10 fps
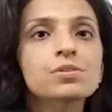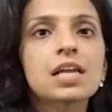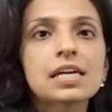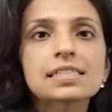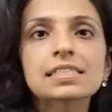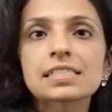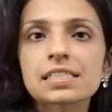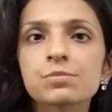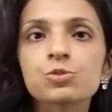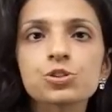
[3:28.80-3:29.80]
nice and
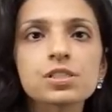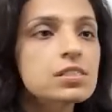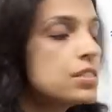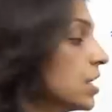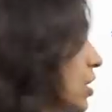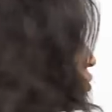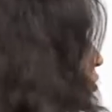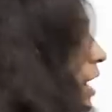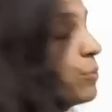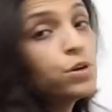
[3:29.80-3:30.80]
slim she is.
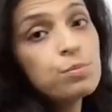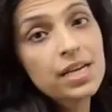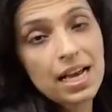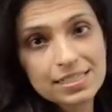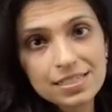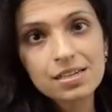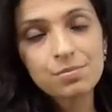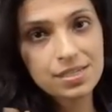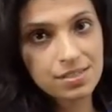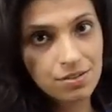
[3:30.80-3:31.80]
So I want to be as
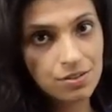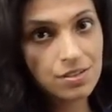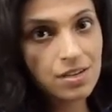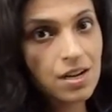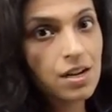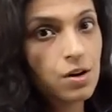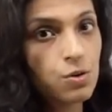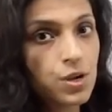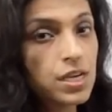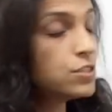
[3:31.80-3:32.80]
slim as her.
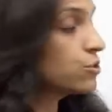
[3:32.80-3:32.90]
Okay,